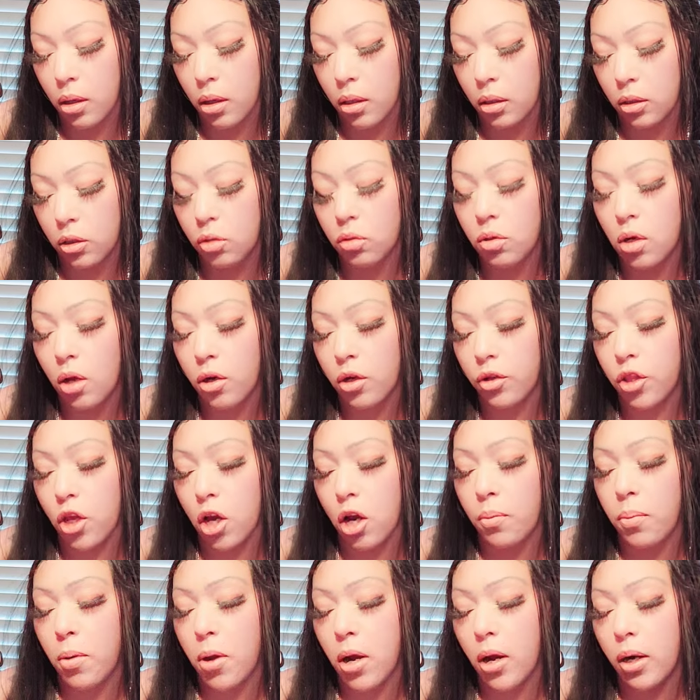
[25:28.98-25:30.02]
You know the
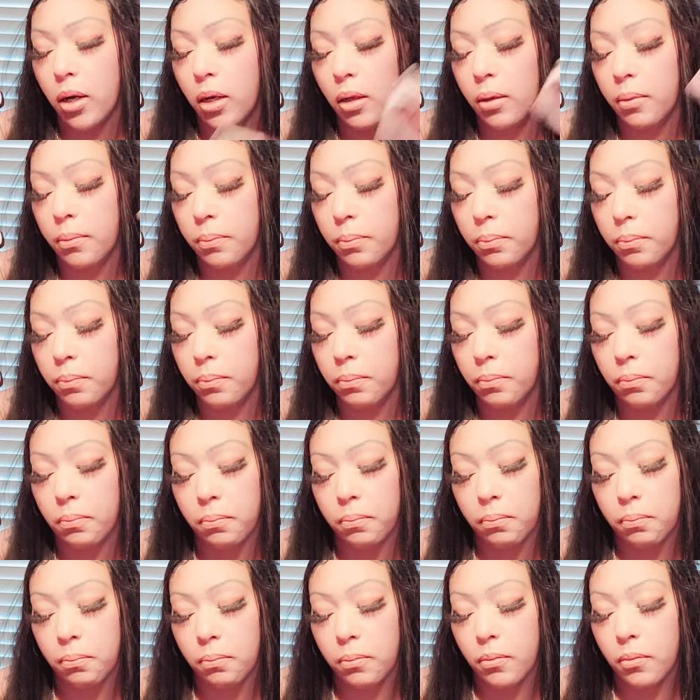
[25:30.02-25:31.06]
third party.
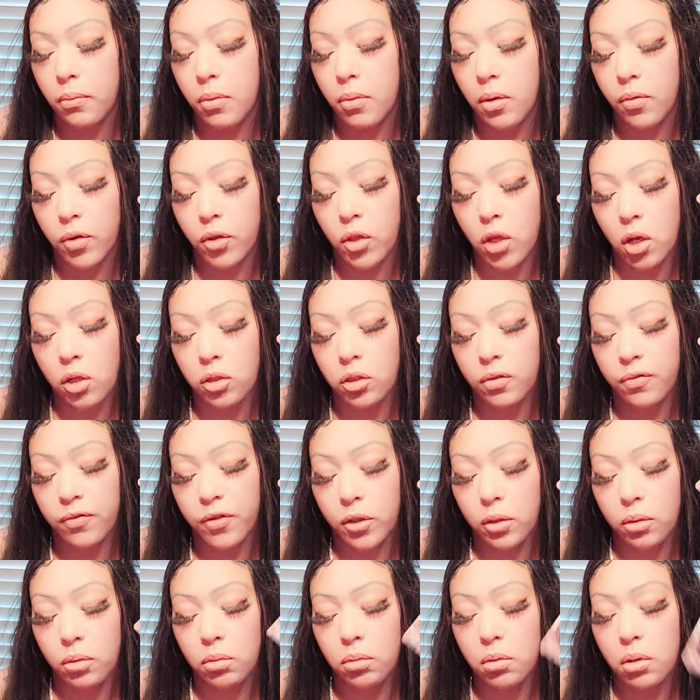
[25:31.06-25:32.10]
For those of
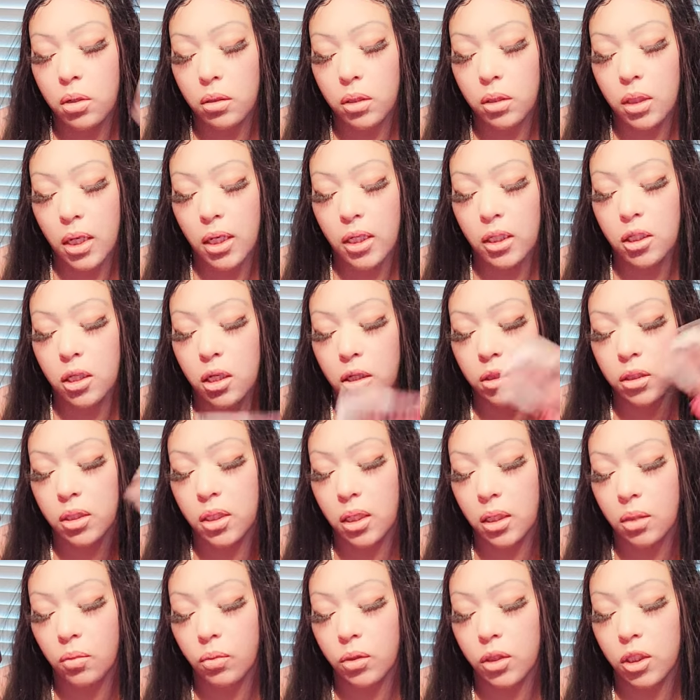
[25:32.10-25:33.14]
you that is
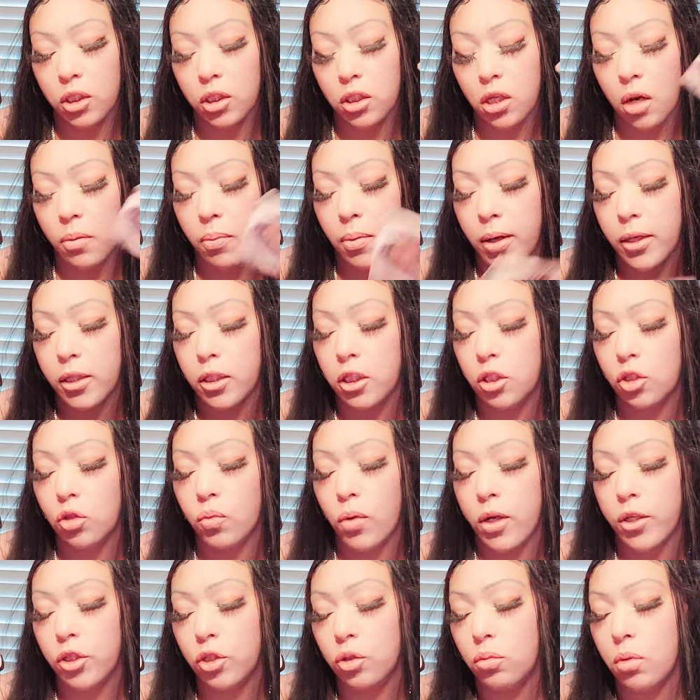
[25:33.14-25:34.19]
dealing with this third party
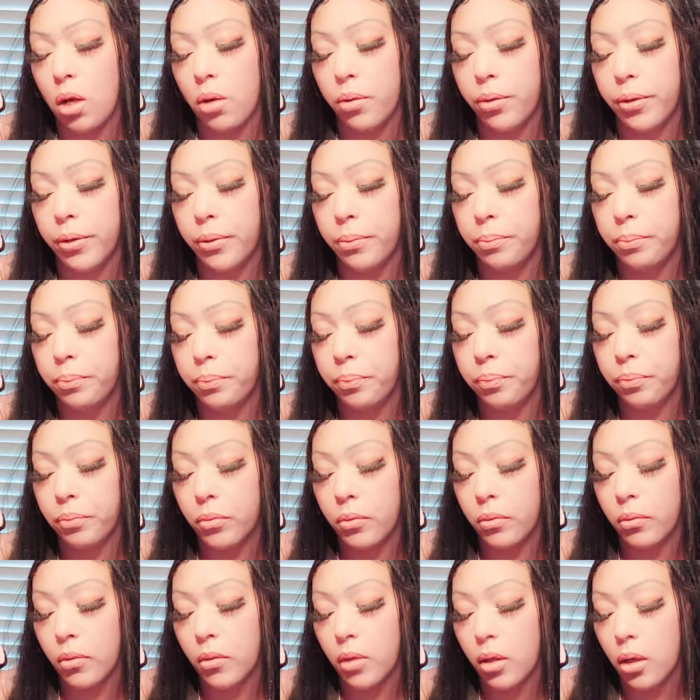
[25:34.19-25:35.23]
situation, you know them.
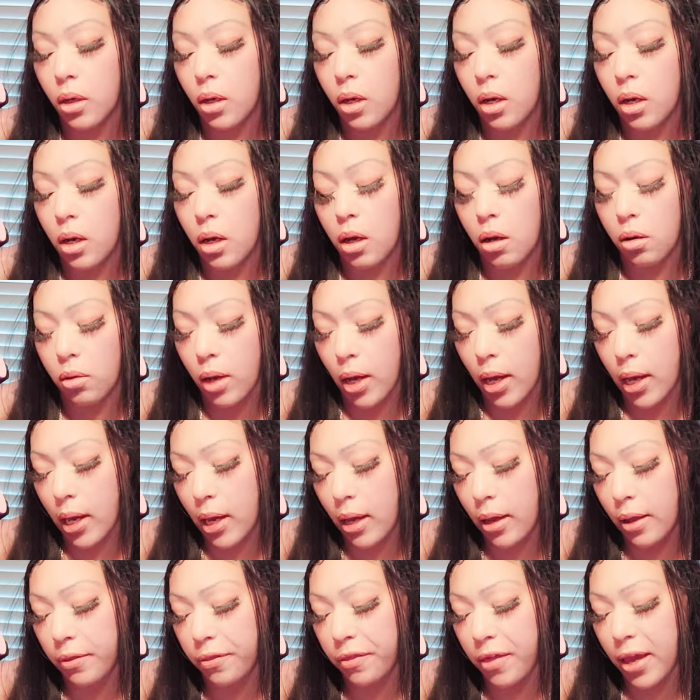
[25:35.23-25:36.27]

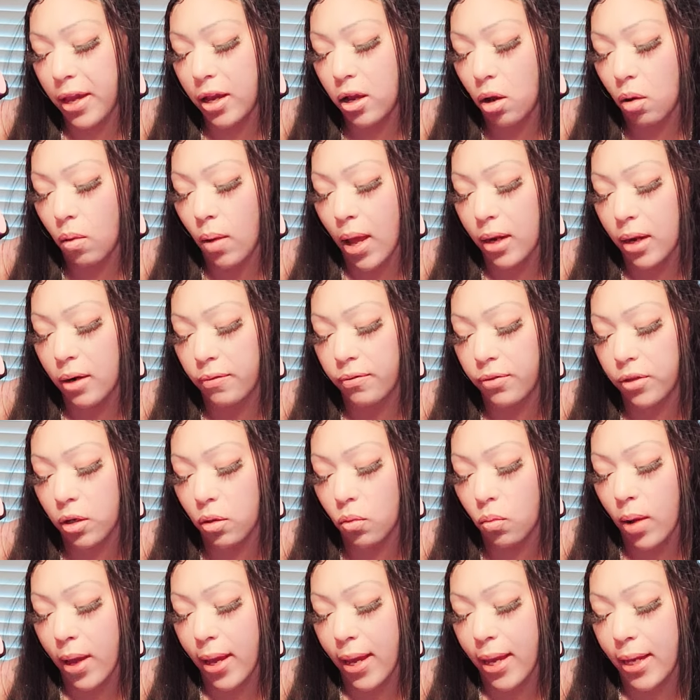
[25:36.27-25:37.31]
Okay, they go out of their
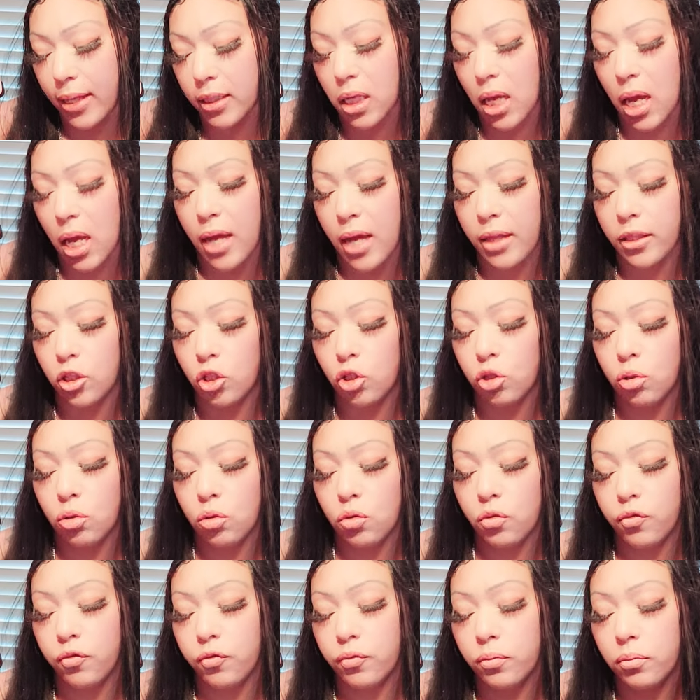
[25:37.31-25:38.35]
way to hide the
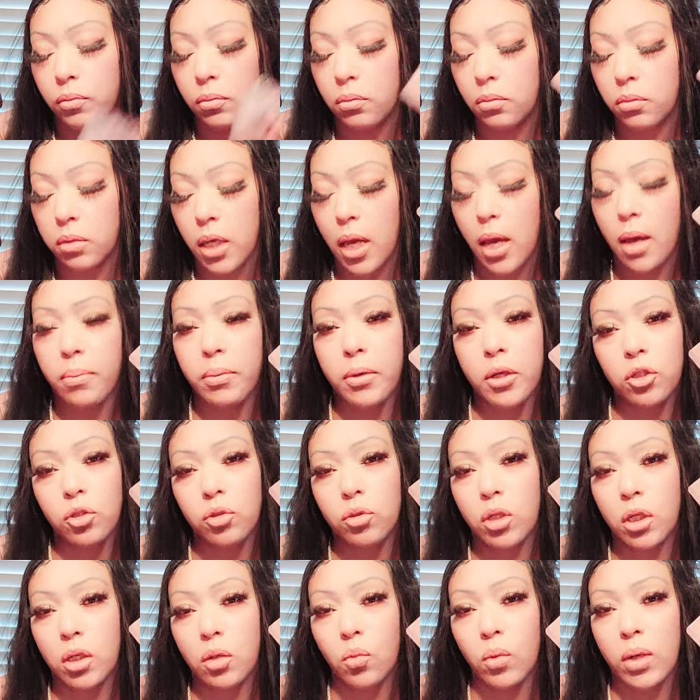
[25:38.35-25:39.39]
truth. Yeah, because you're
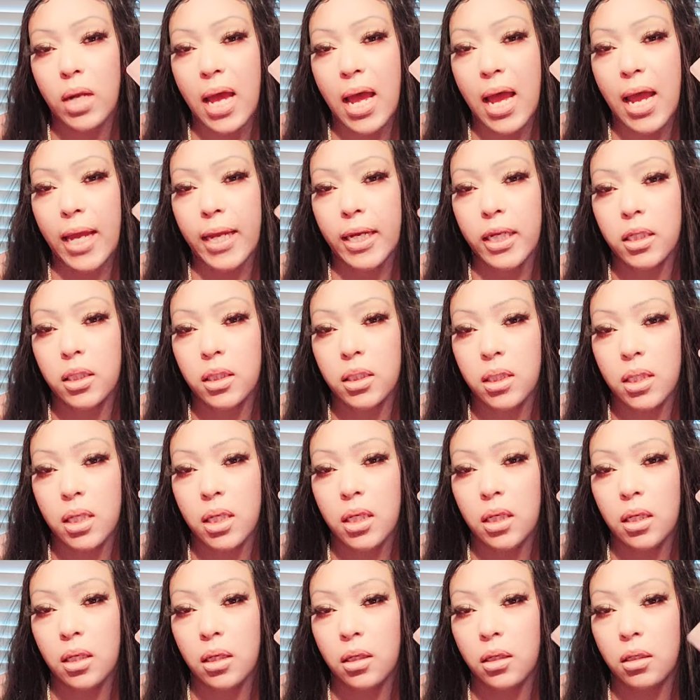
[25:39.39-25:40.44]
dealing with a hidey,
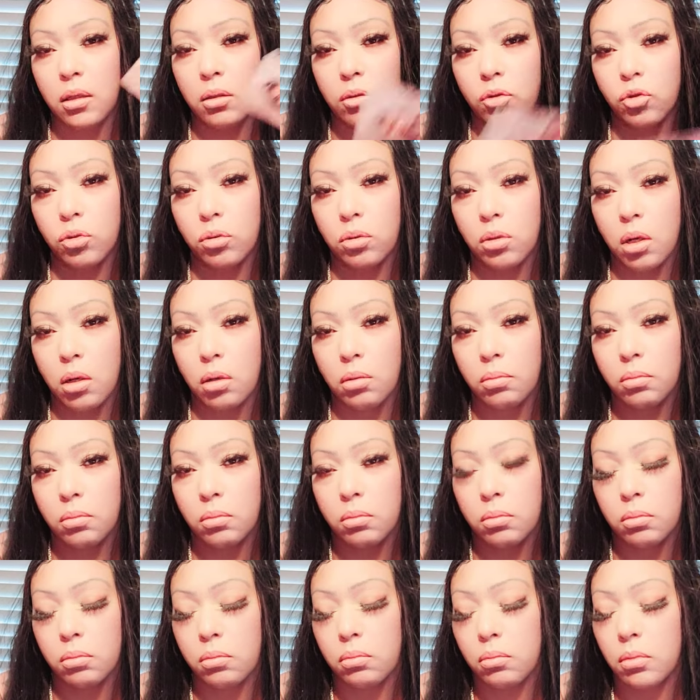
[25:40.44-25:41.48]
sneaky, you know,
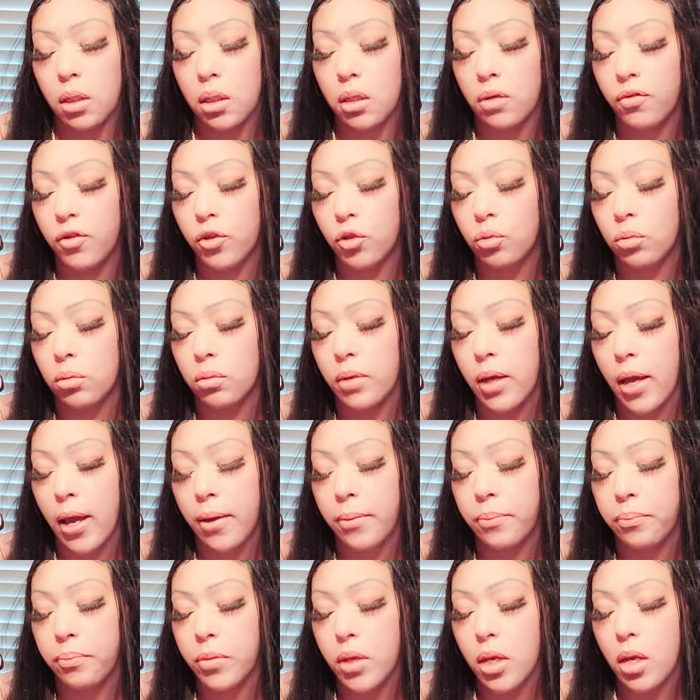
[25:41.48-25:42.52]
individual.
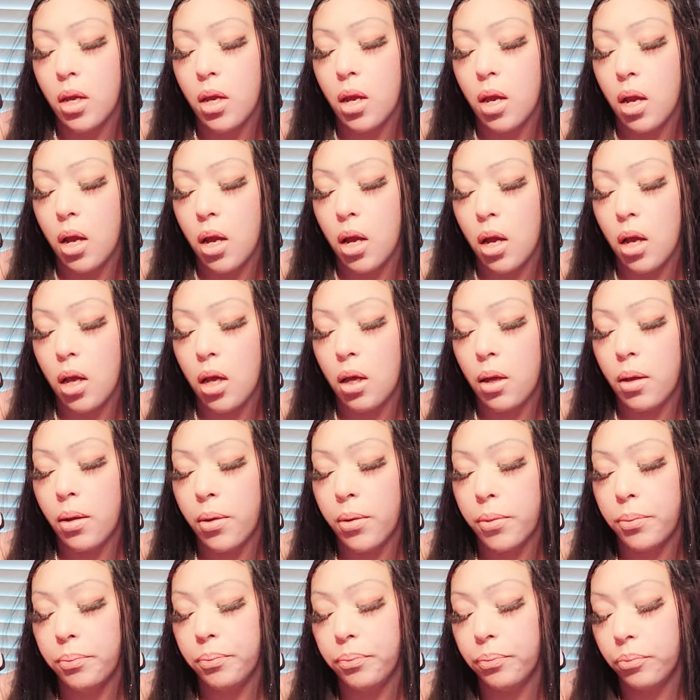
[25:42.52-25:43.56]
Okay,
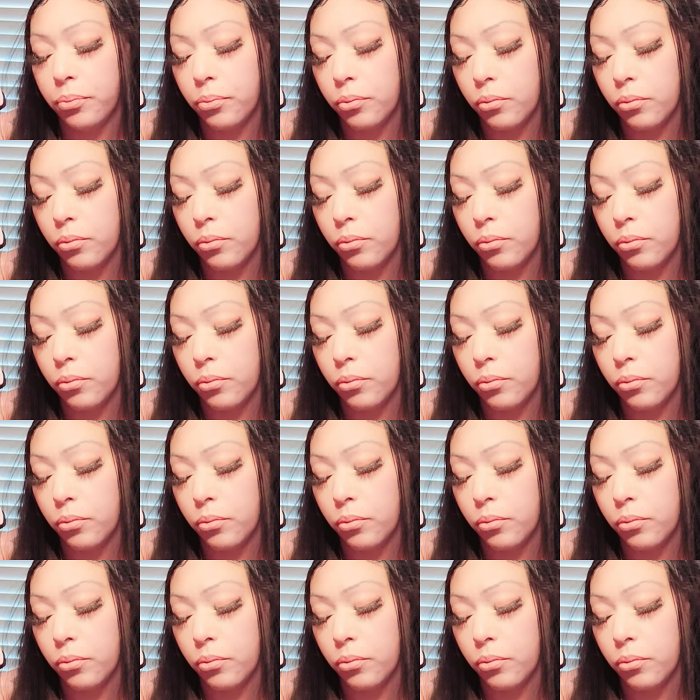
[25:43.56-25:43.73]
um,